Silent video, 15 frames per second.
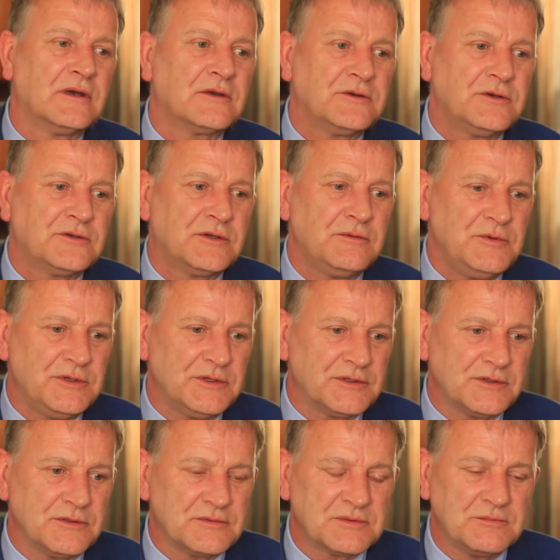good community
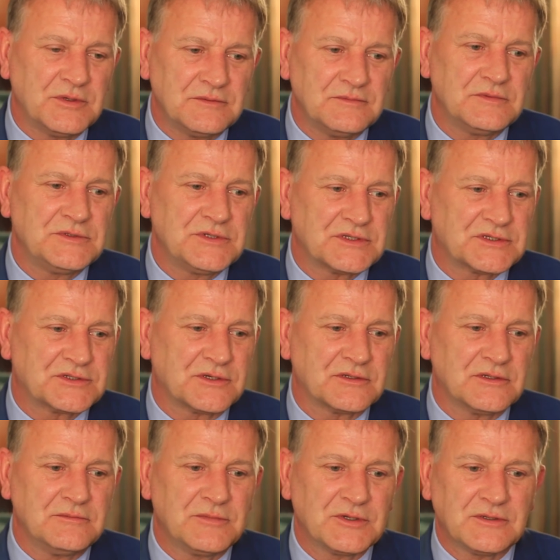groups, but just
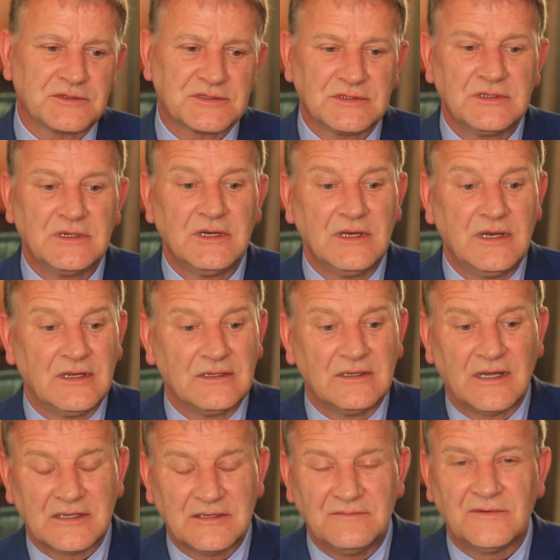struggling because of
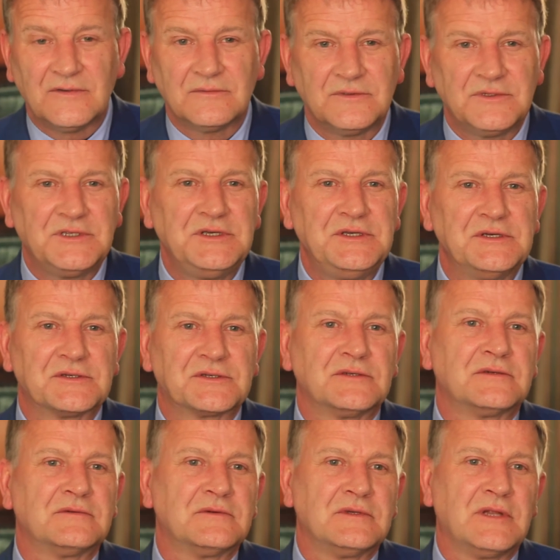lack of volunteers or
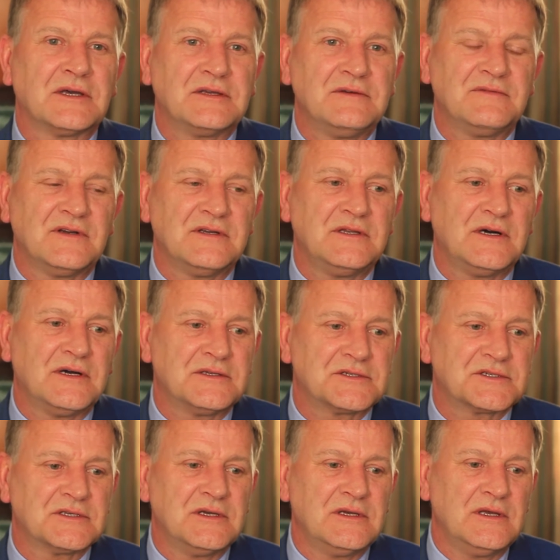lack of
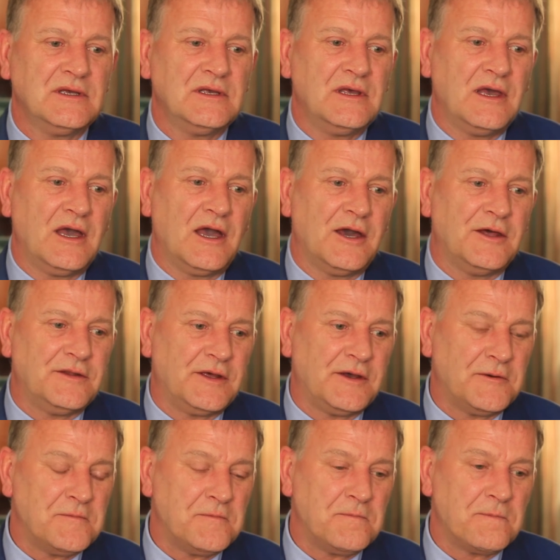finance.
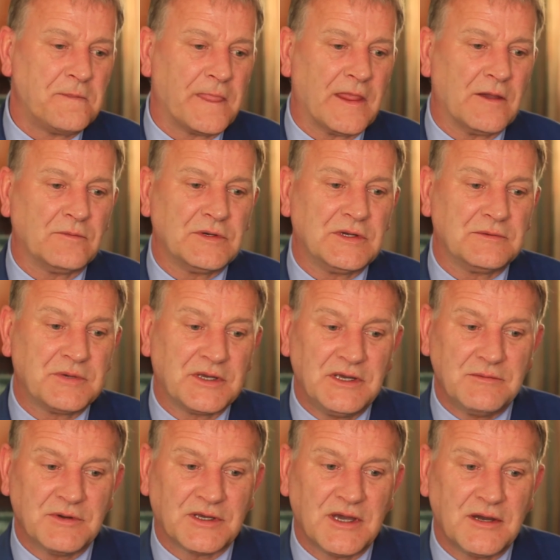And when I
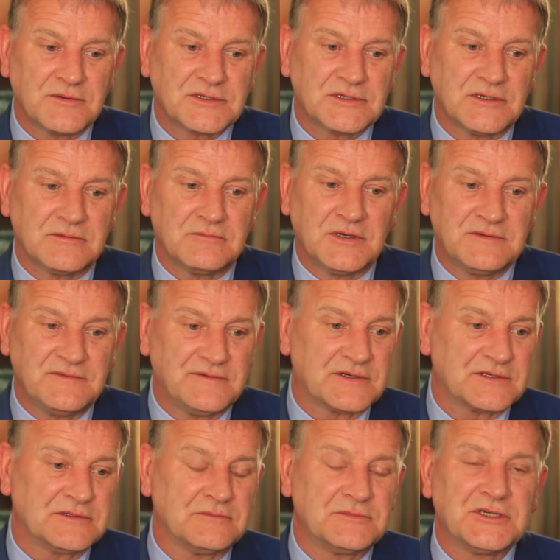became a councillor, my
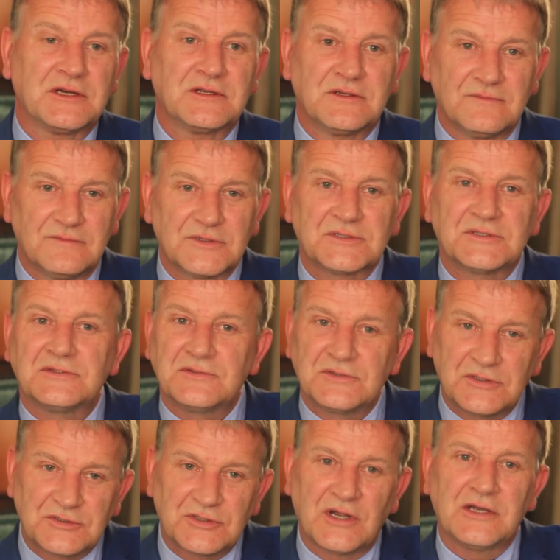first objective was
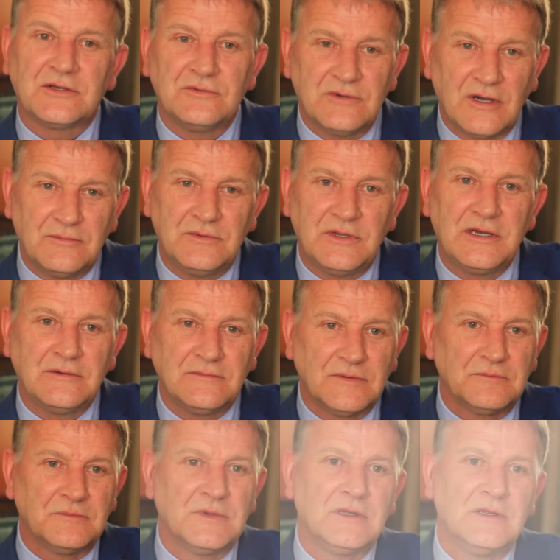to try and go out and help
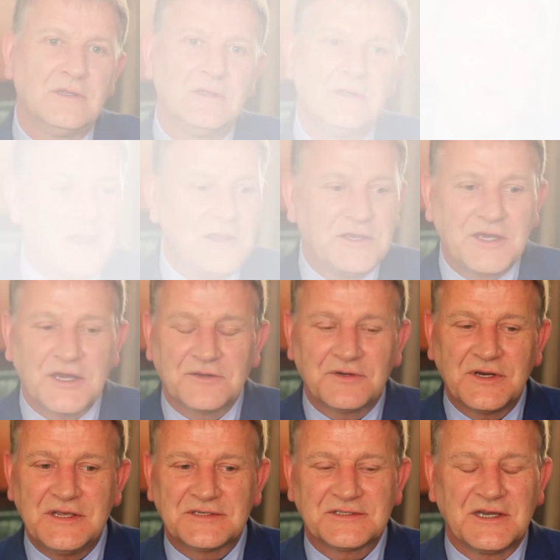them. You get
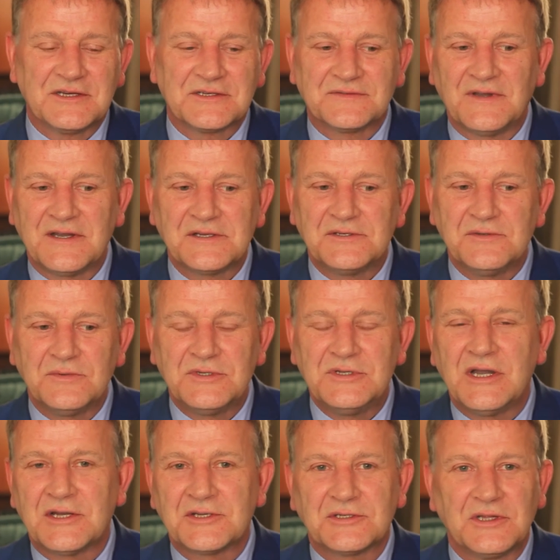great satisfaction when you
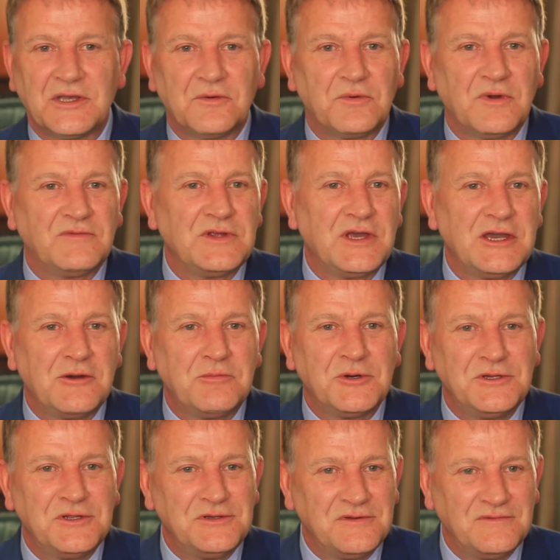actually, whether you help
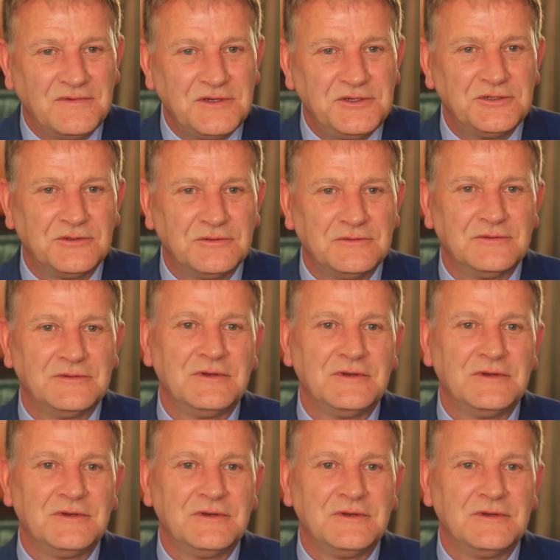an individual